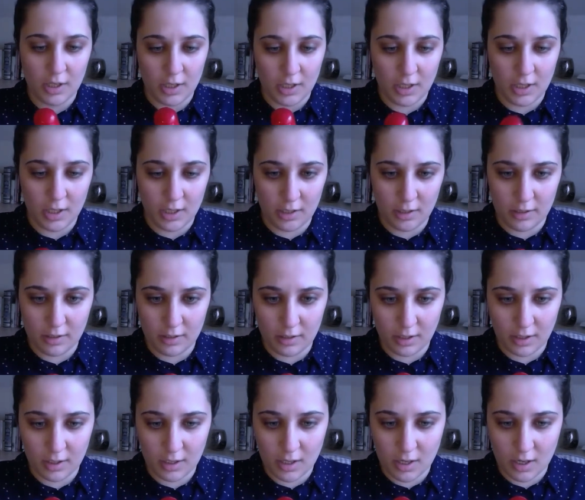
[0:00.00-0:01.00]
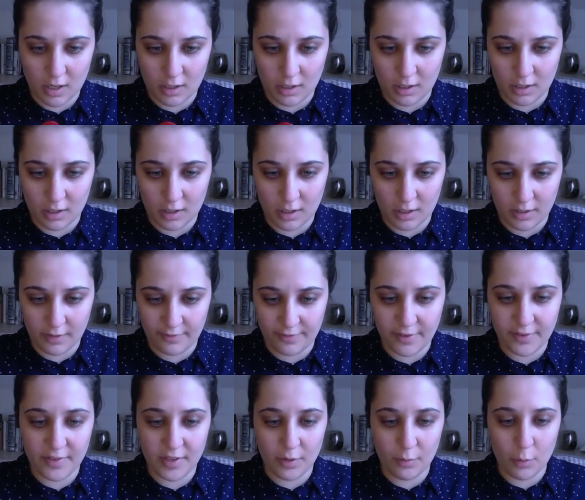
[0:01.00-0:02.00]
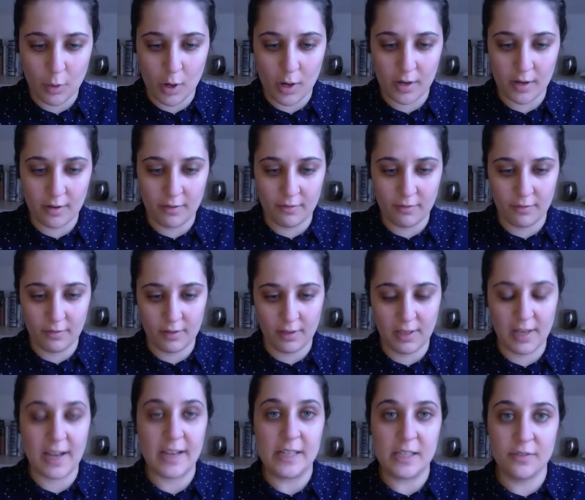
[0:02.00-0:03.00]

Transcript: in the colour 51 Light